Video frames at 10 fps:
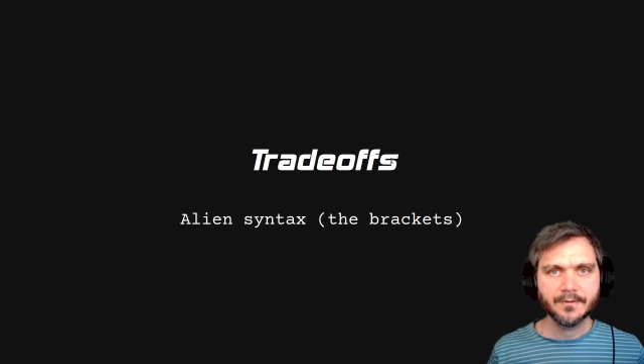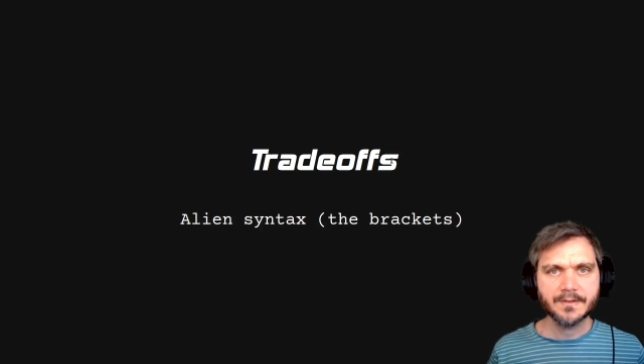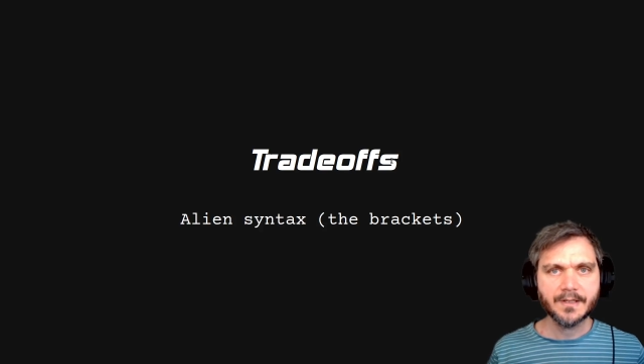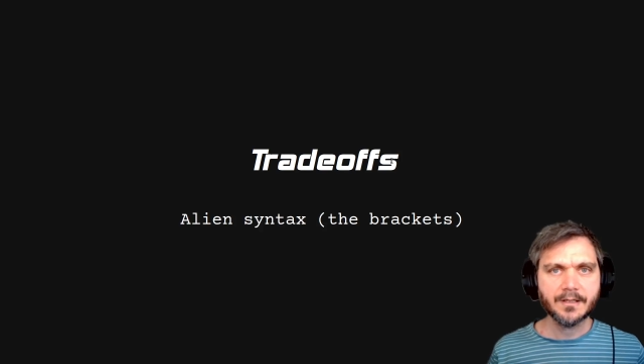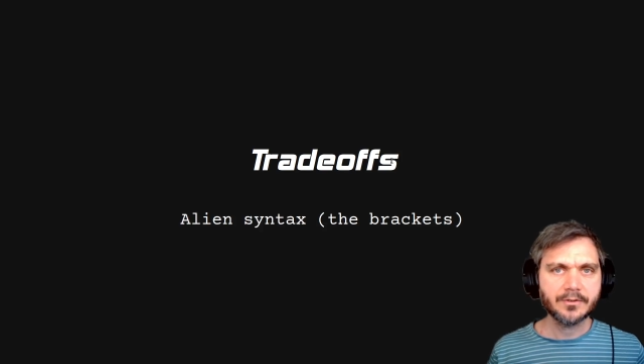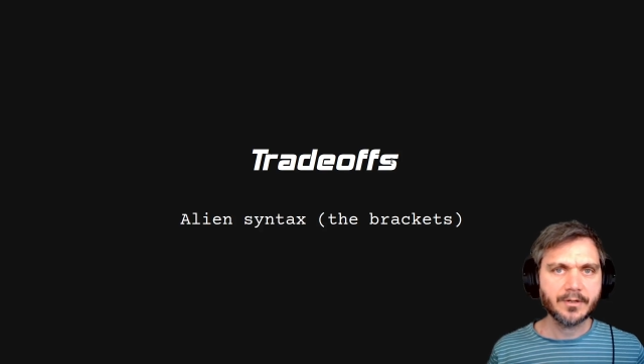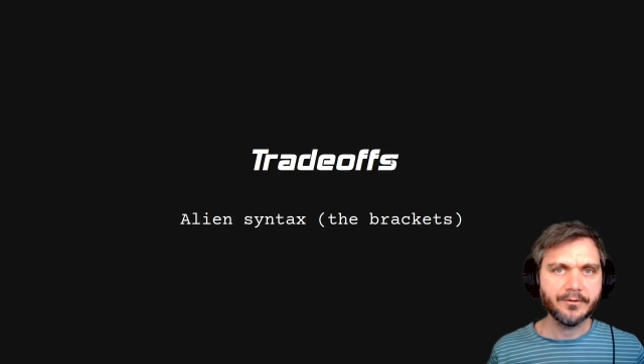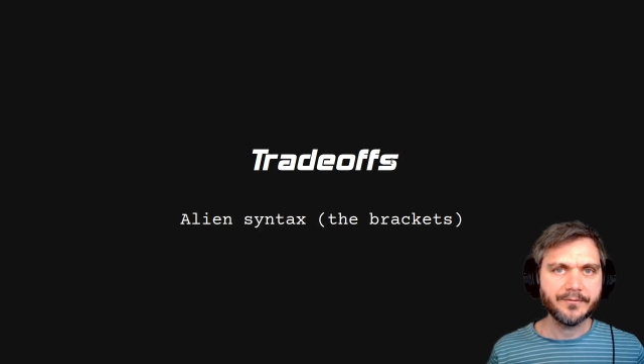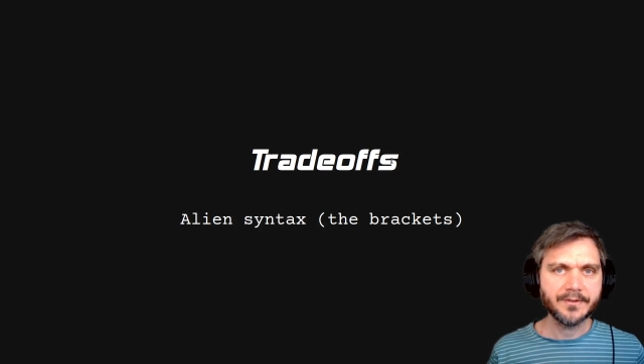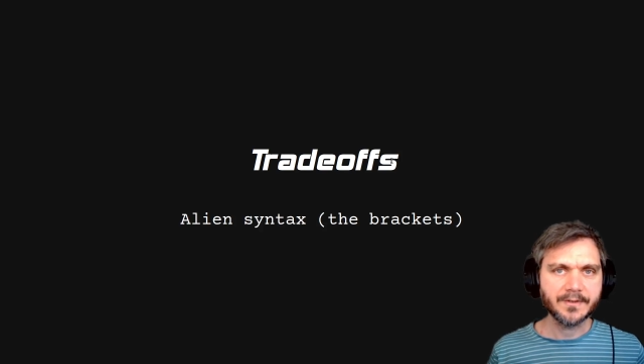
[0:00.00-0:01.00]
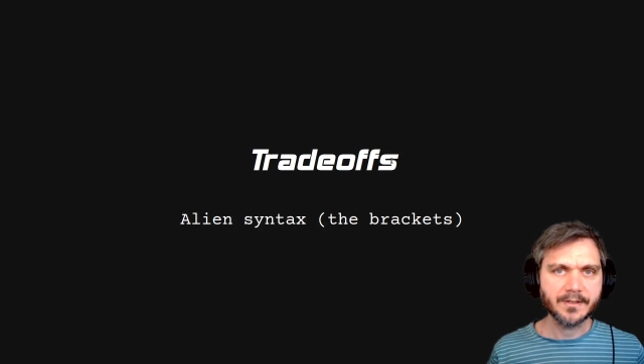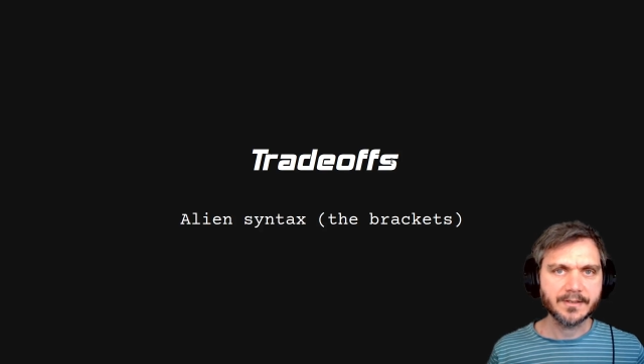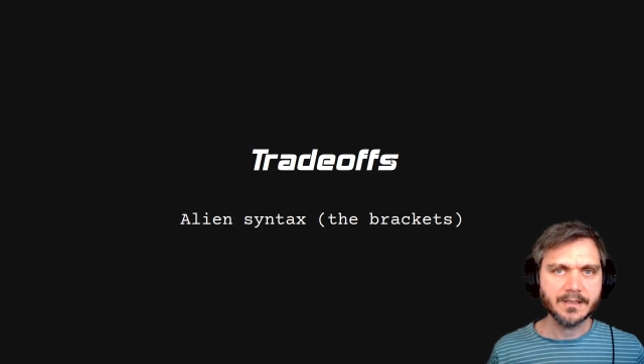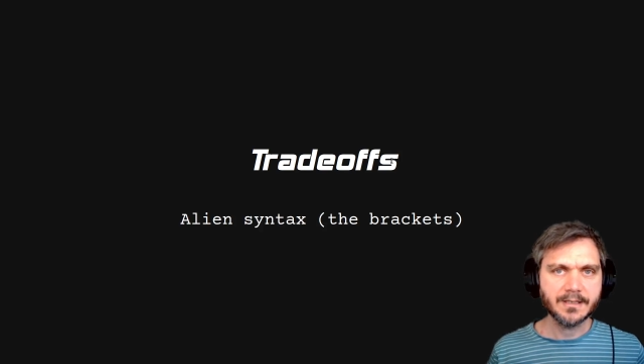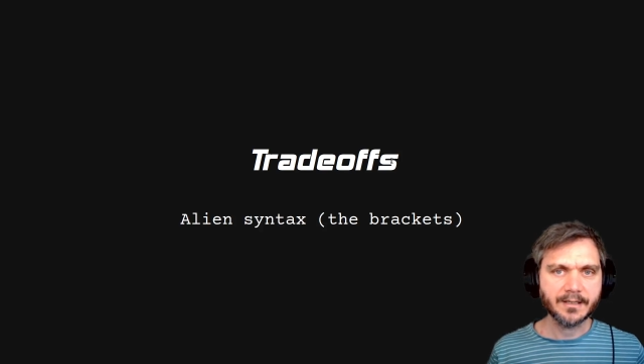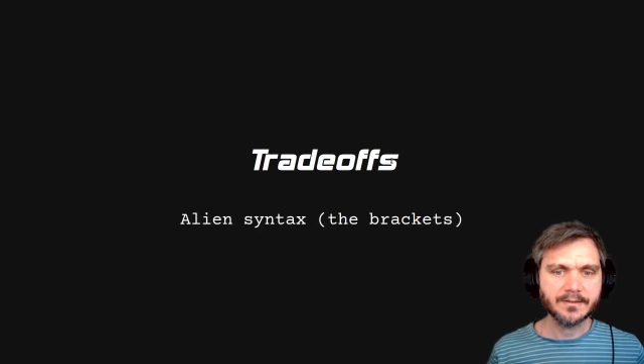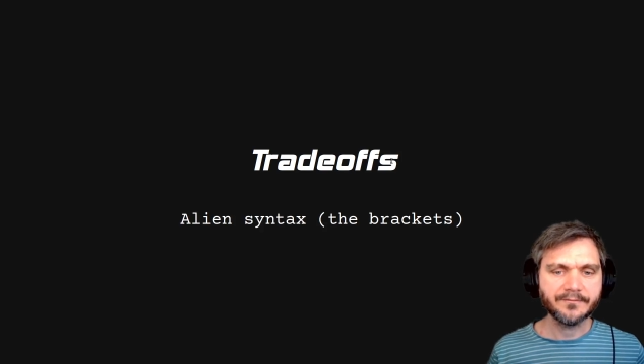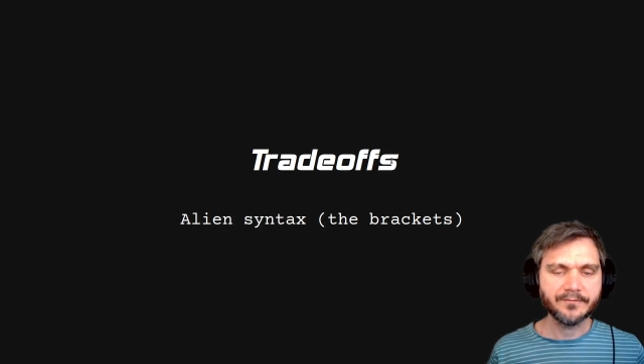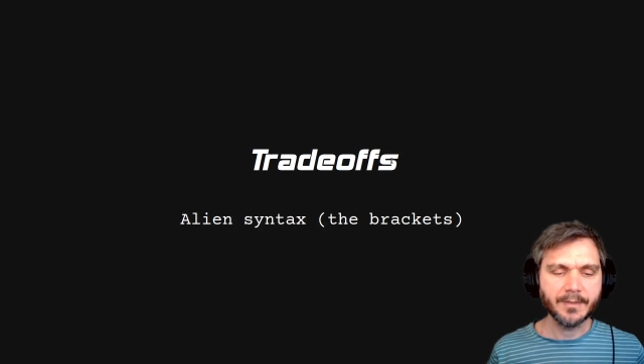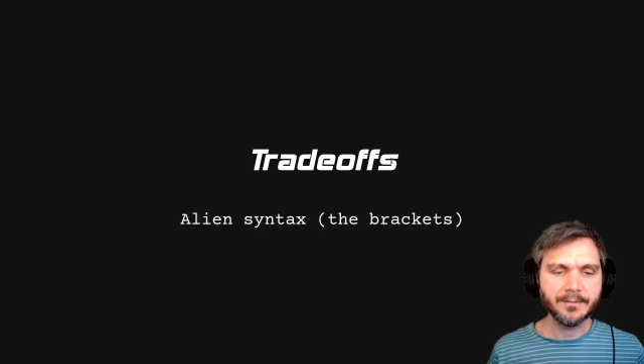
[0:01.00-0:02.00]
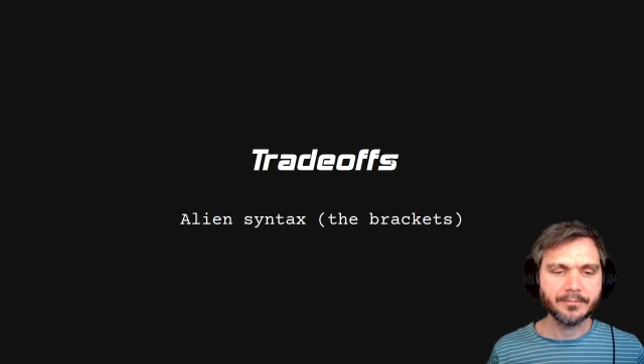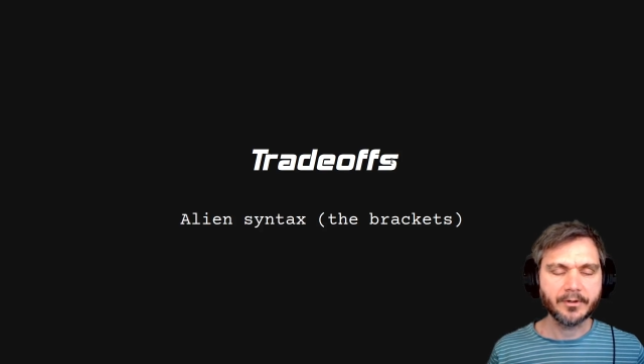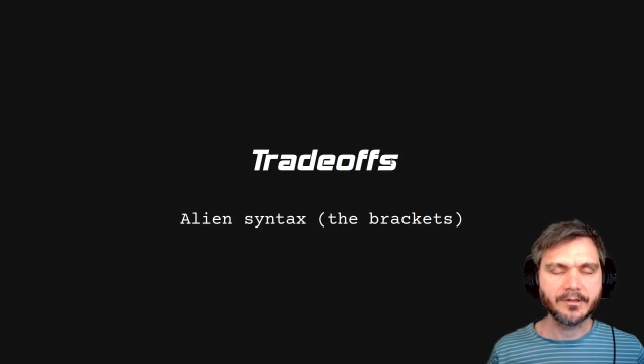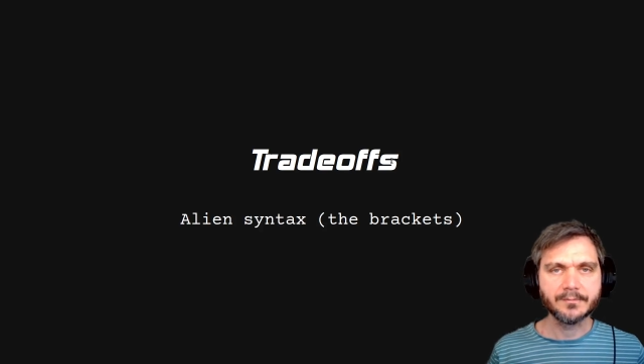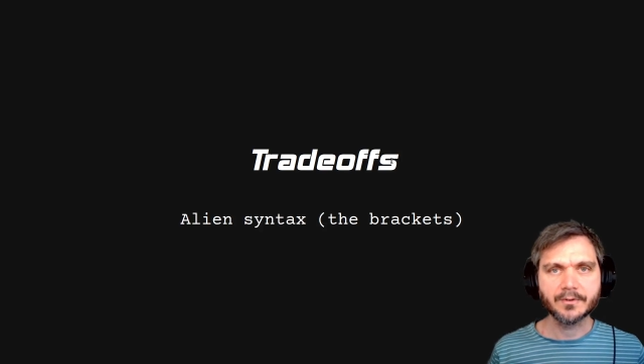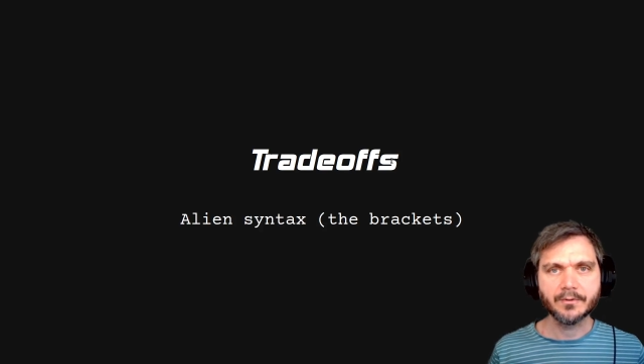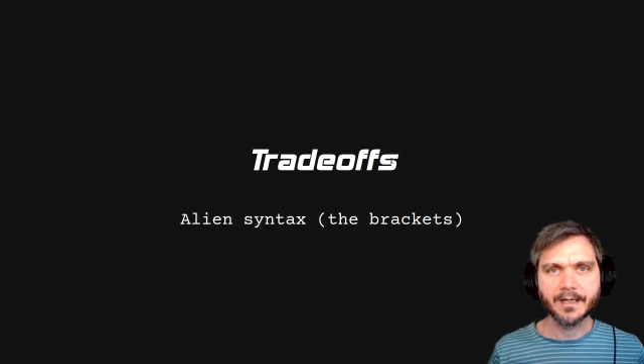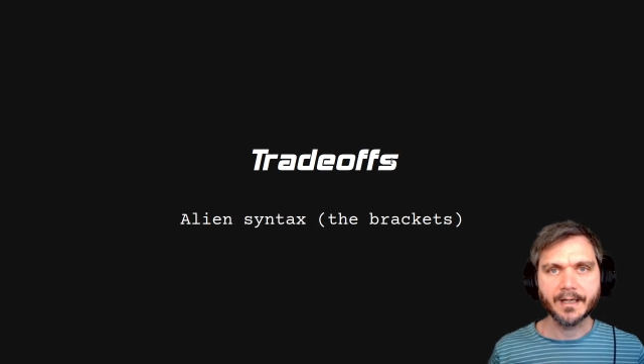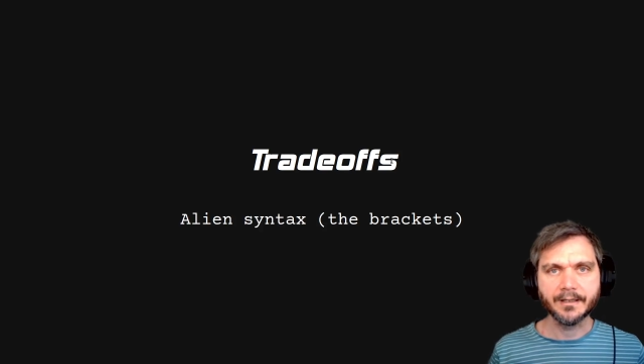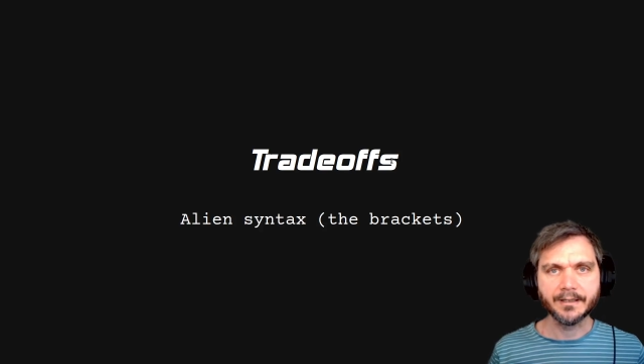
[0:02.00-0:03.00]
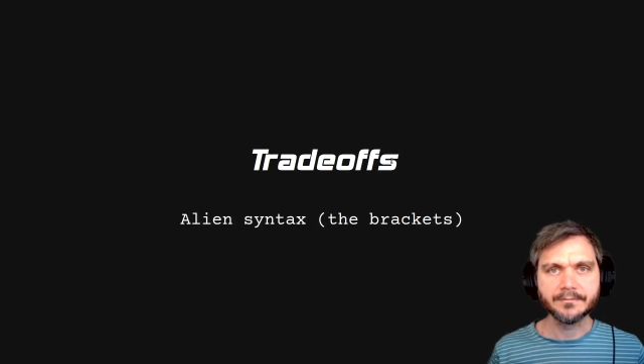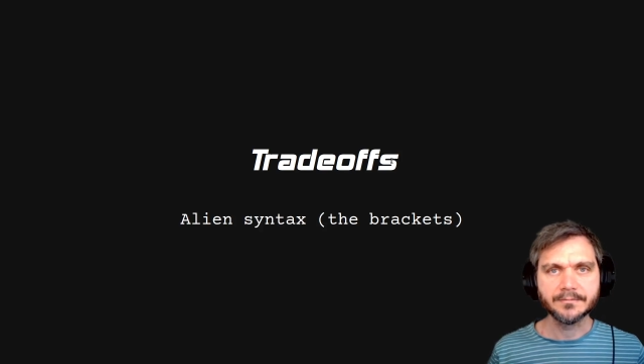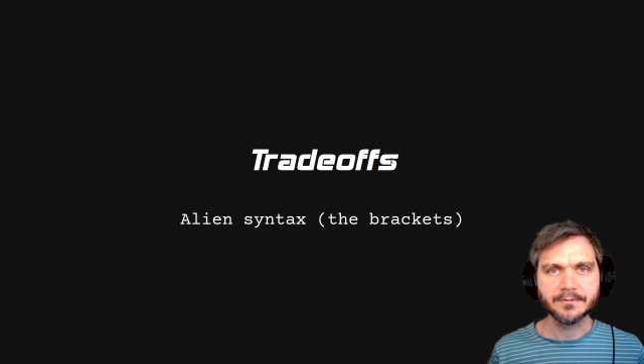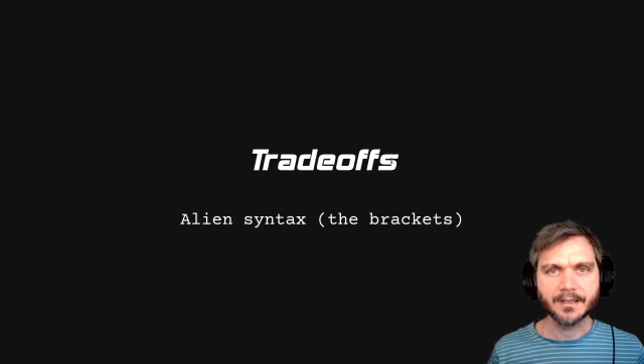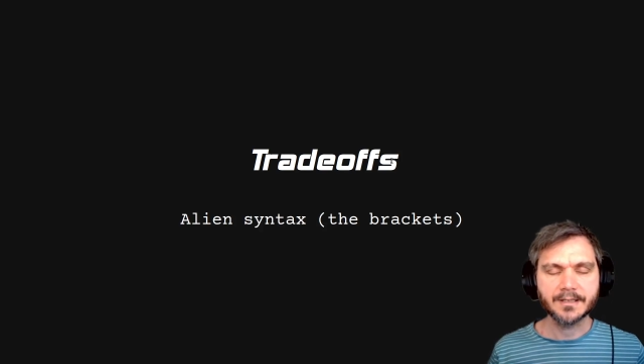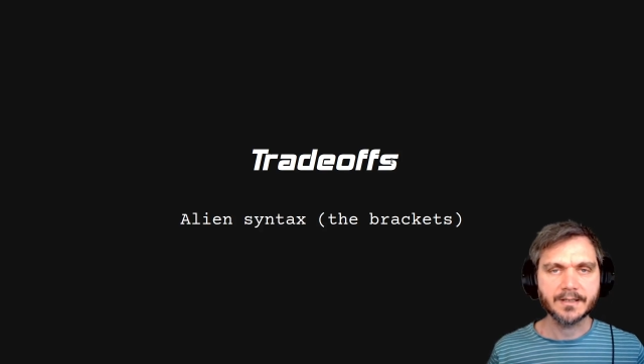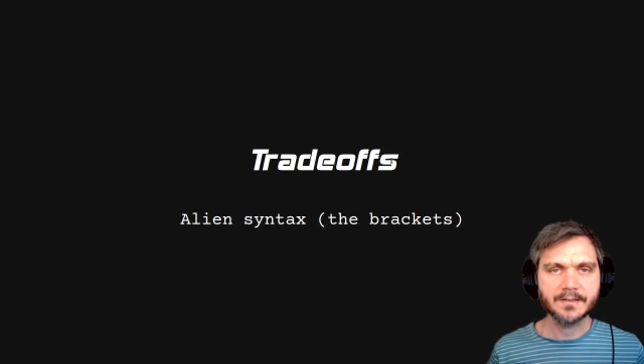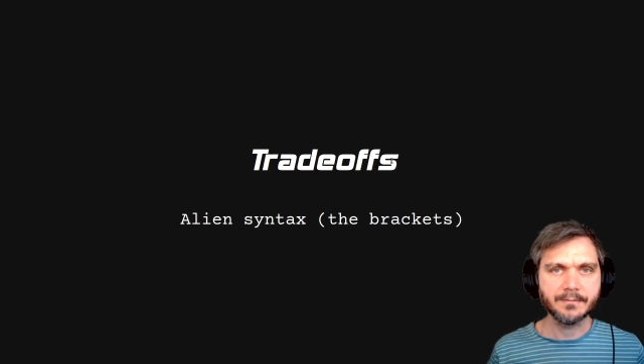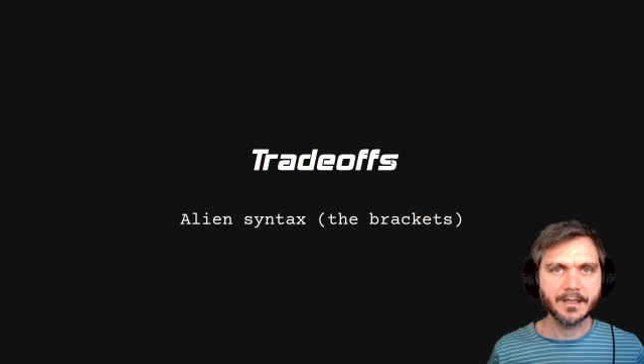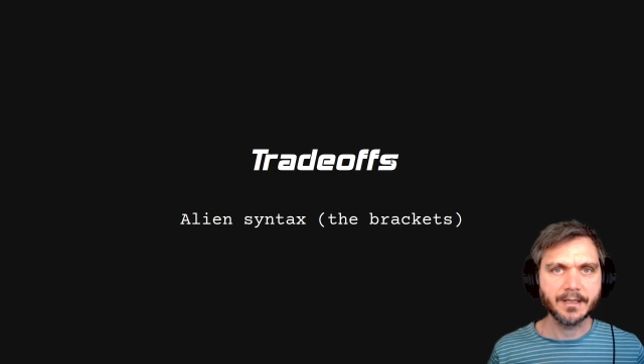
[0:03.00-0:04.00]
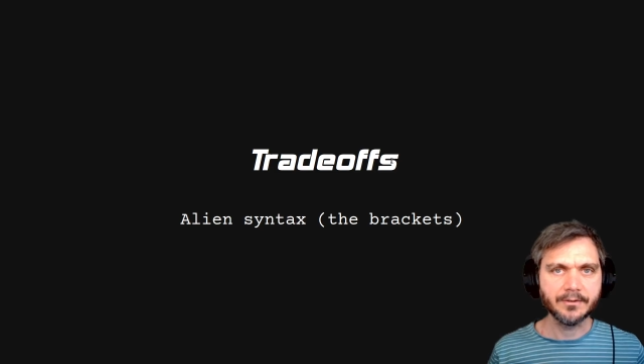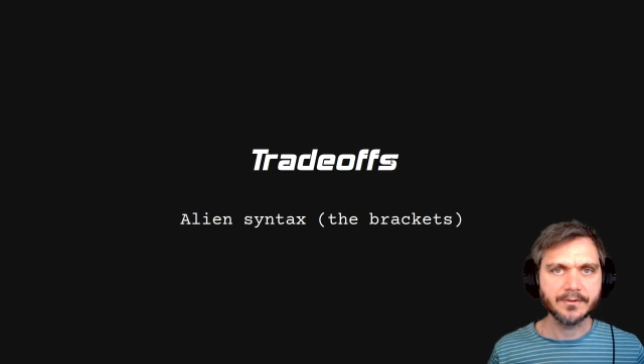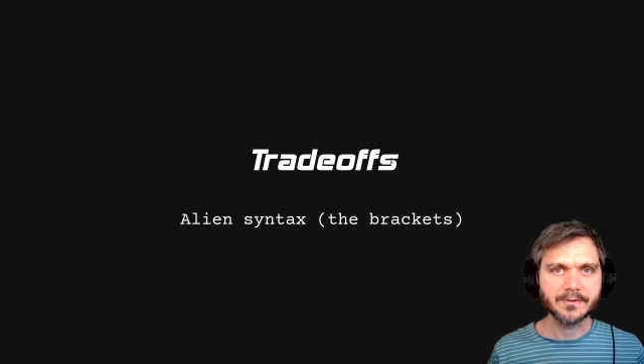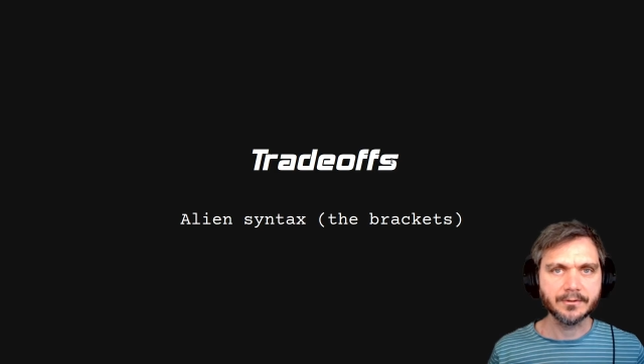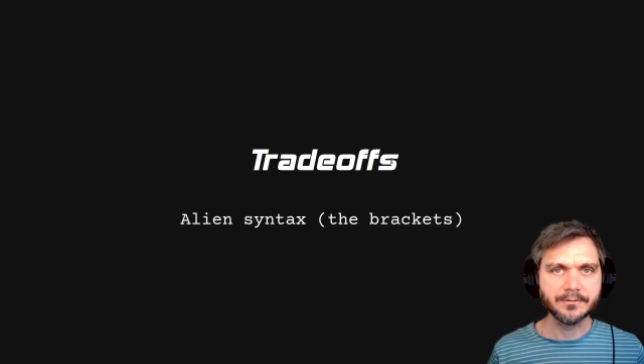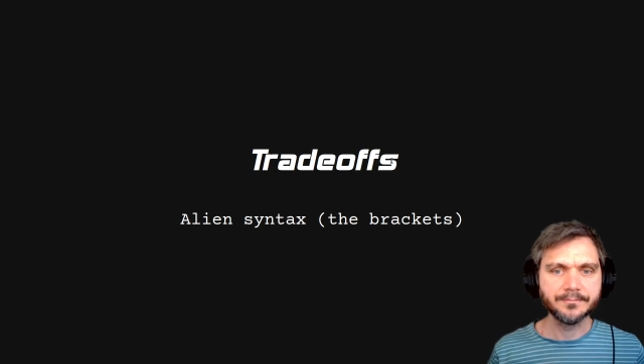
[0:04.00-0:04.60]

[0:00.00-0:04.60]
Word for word: The second trade-off is that the syntax is for many programmers quite alien and takes some getting used to.